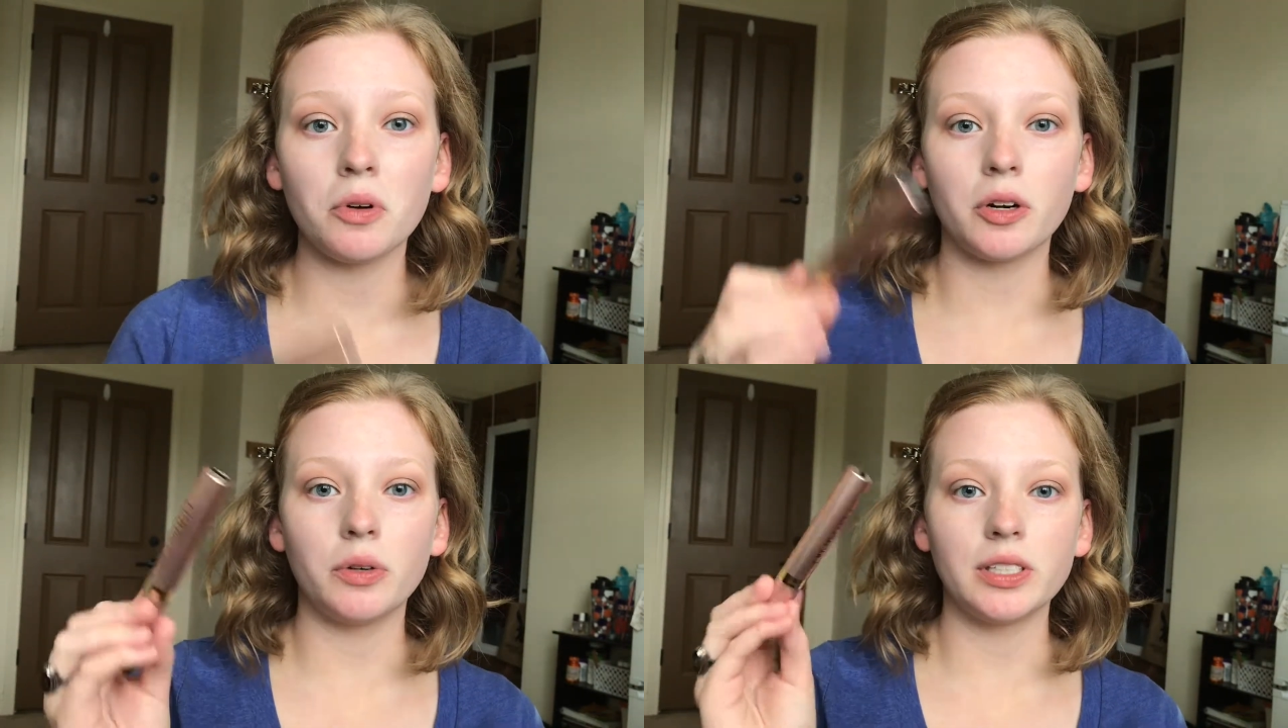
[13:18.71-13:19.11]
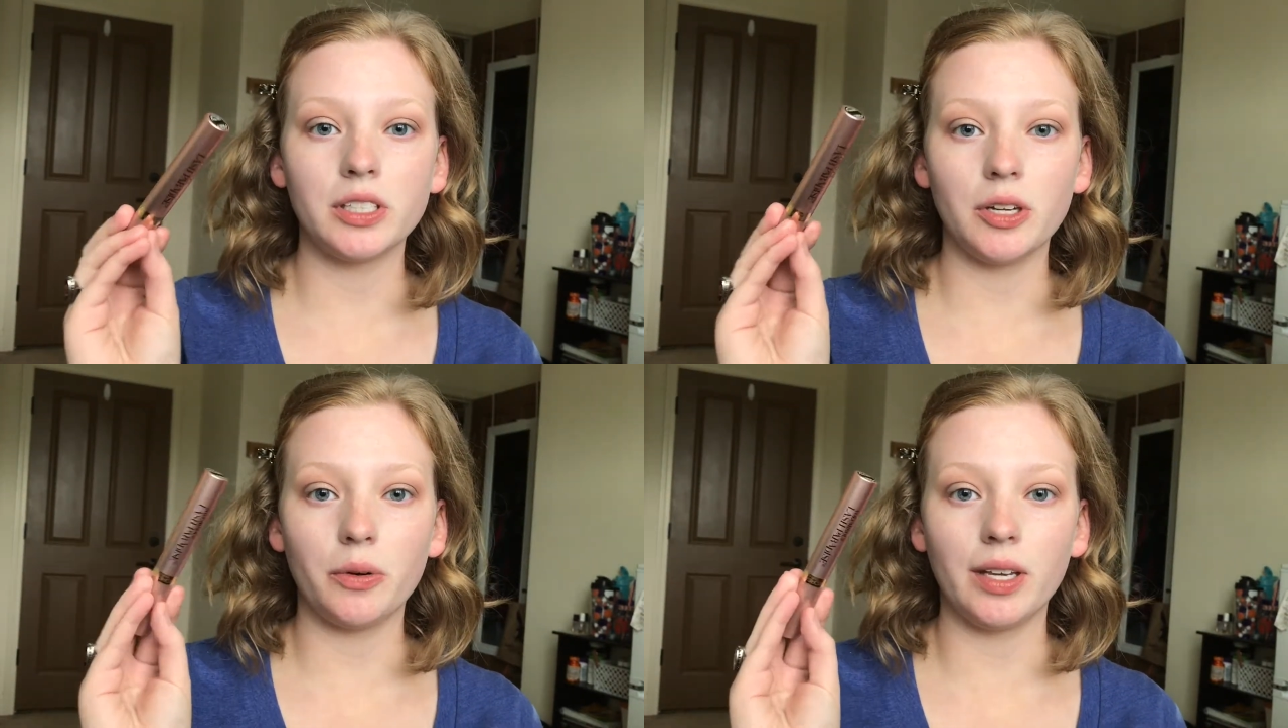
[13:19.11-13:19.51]
we're going
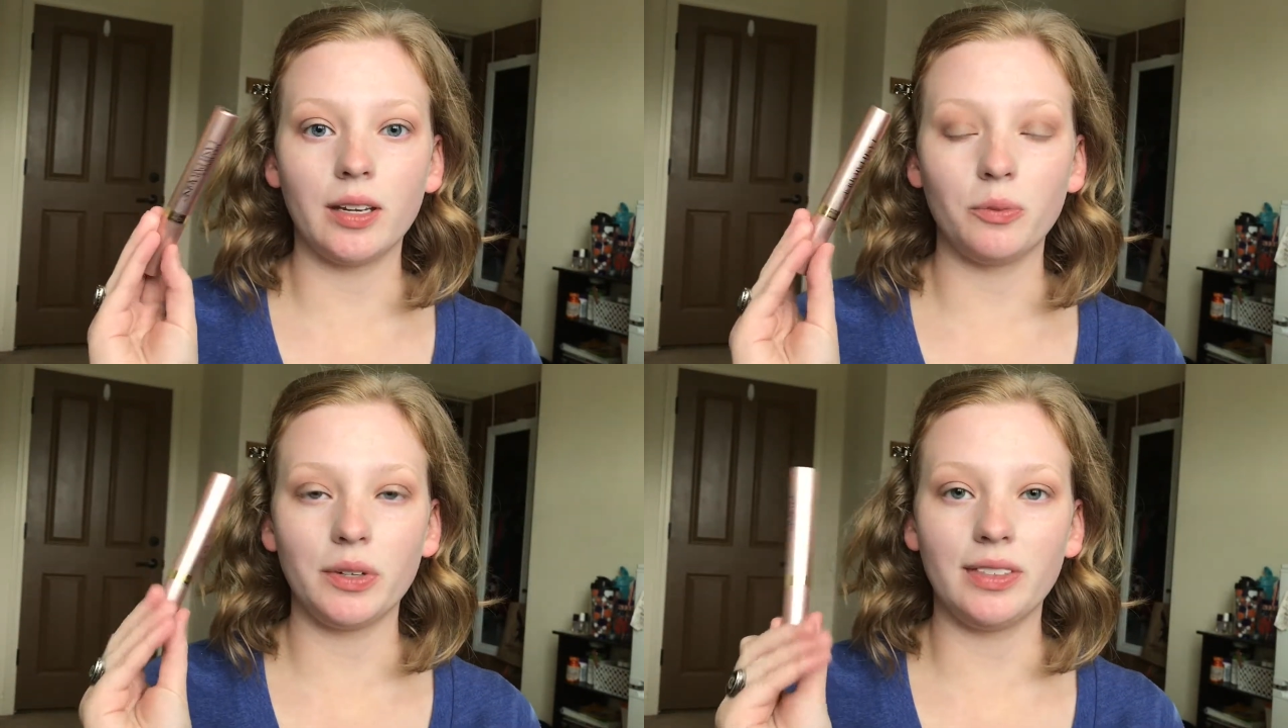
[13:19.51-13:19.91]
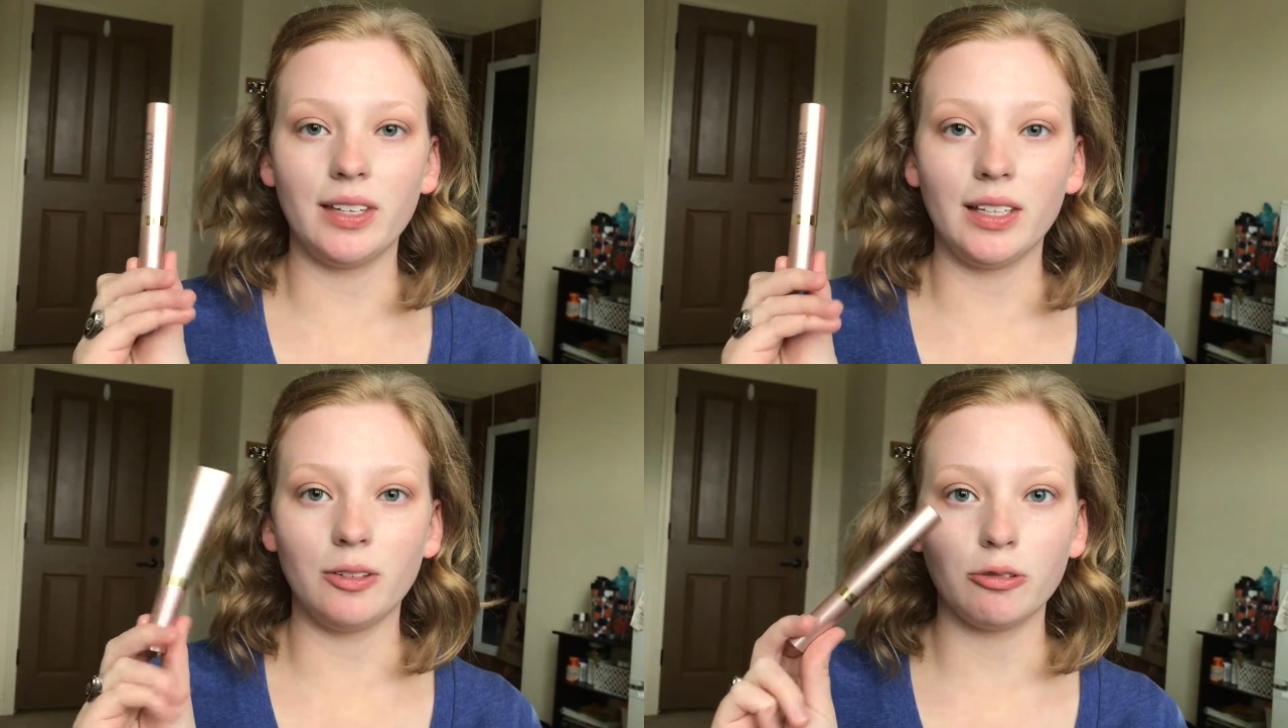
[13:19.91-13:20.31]
to go in with
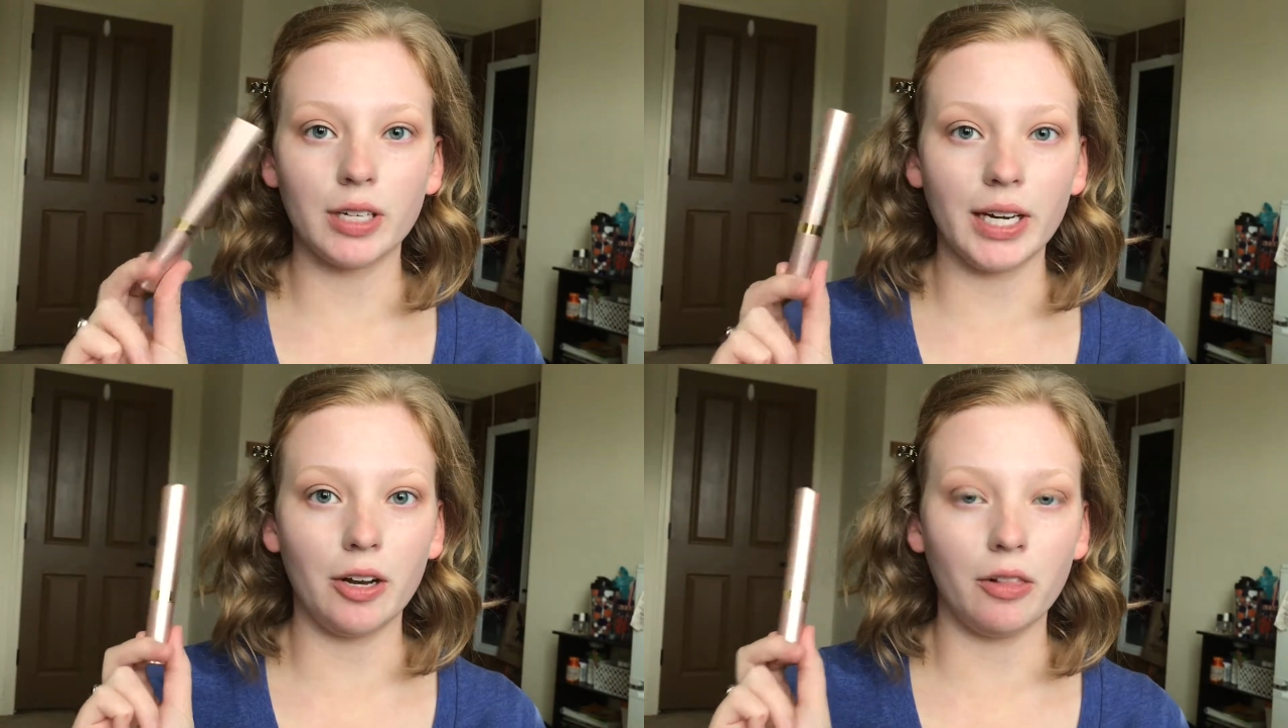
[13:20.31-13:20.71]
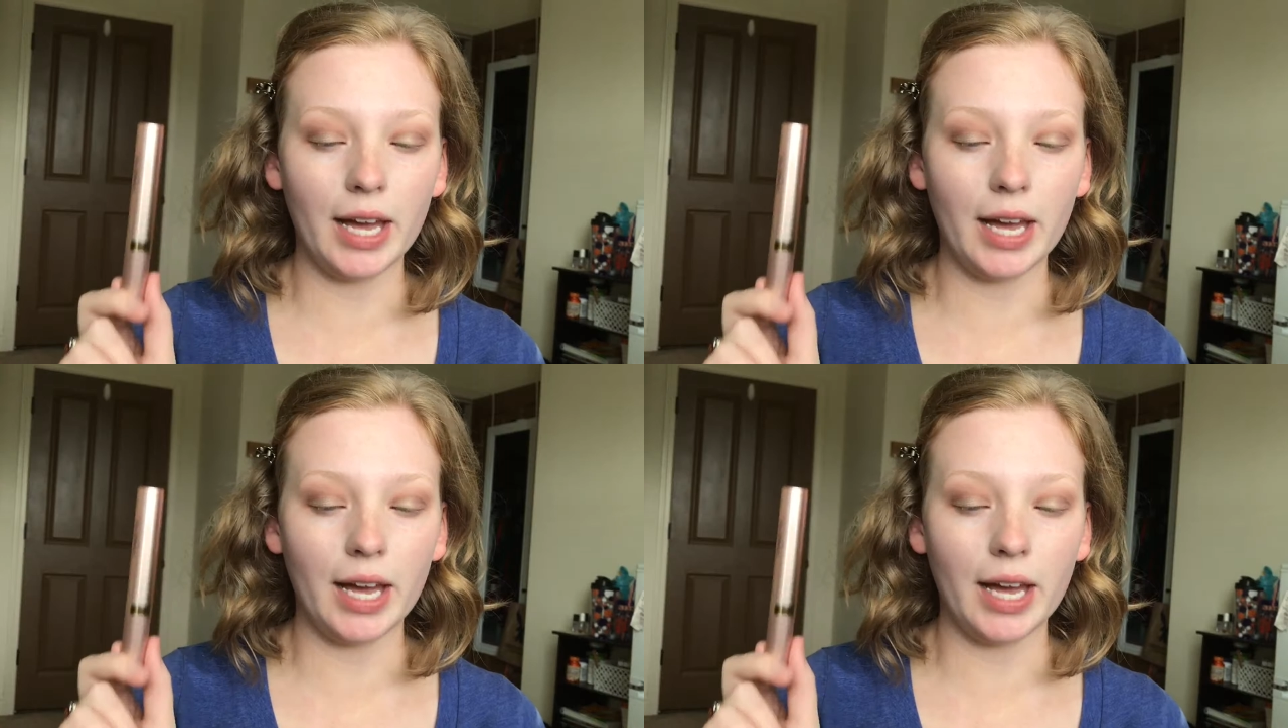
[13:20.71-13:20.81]
the L'Oreal